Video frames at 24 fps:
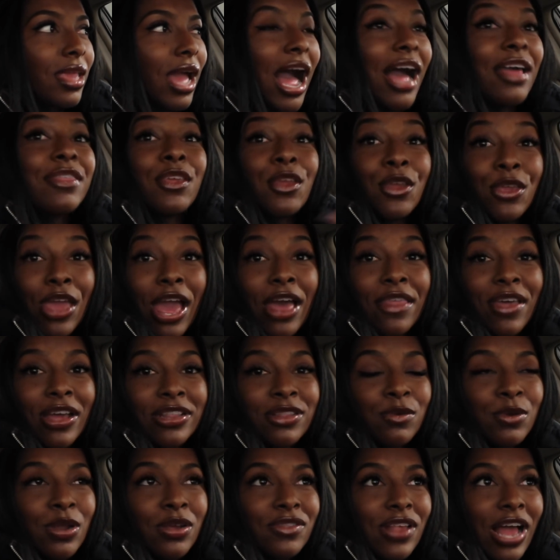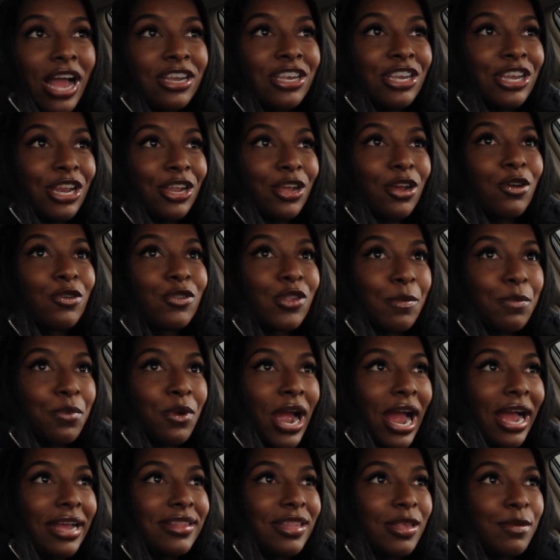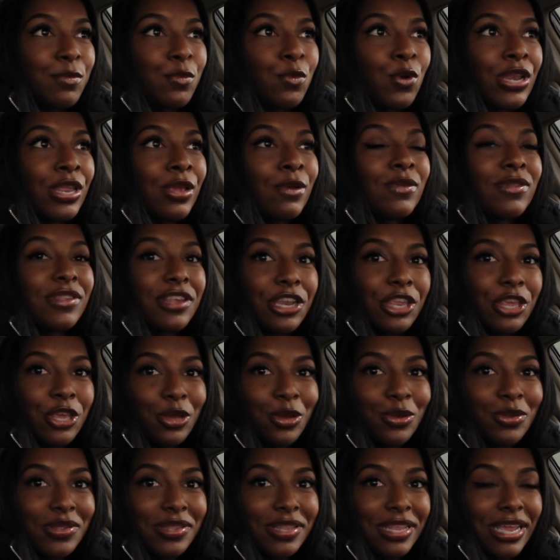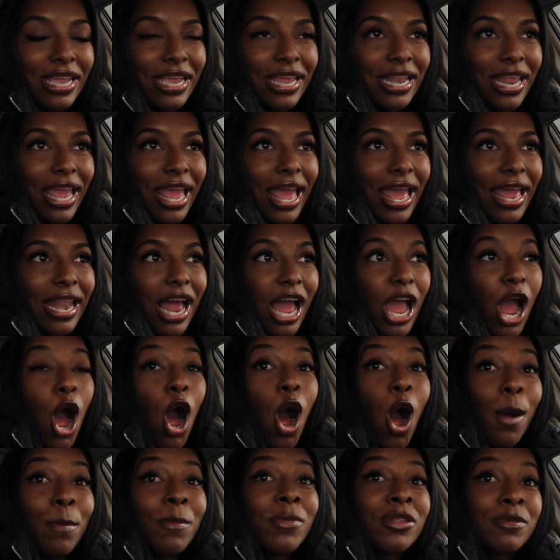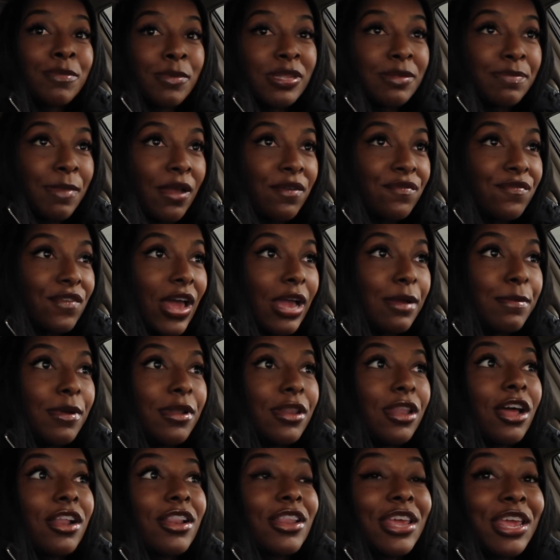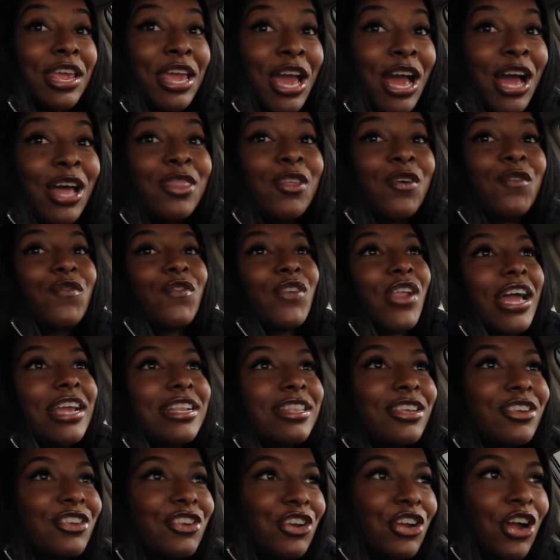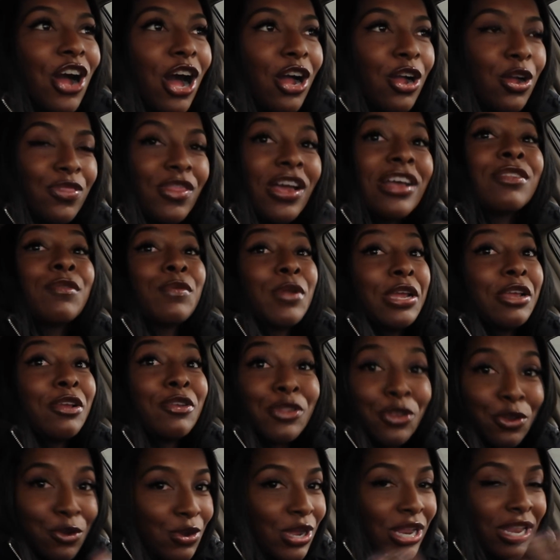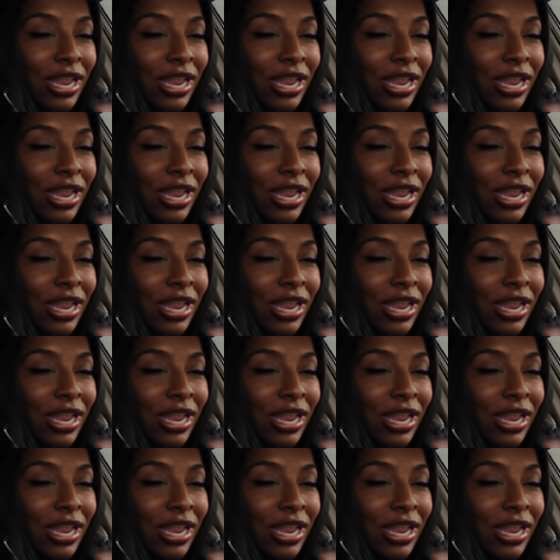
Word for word: I, yeah, that's when I was actually gonna go surprise him when he was in Houston, and I almost missed my flight. Well, luckily the flight to Chicago. That's when I used to do